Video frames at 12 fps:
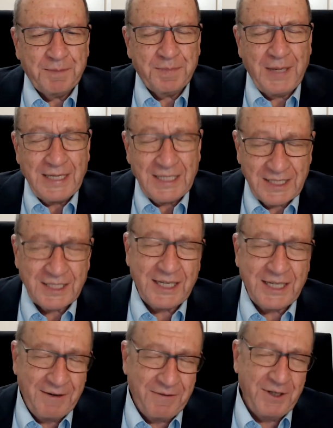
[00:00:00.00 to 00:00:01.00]
plus the
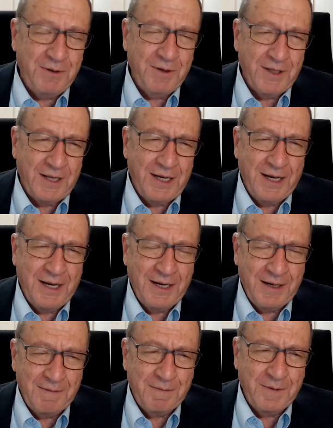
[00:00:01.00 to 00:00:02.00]
safety
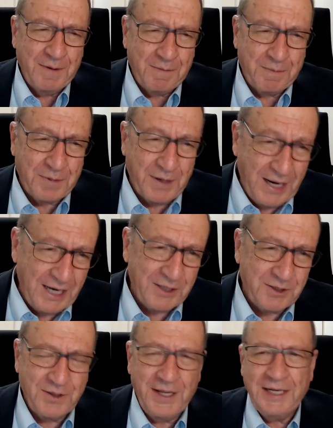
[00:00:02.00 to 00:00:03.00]
prior
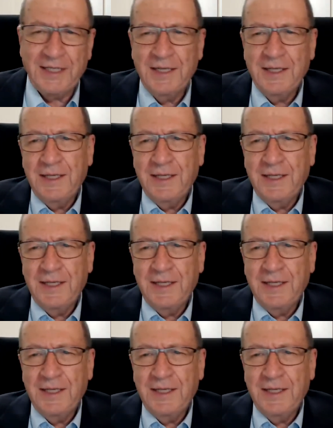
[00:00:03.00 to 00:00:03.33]
to that,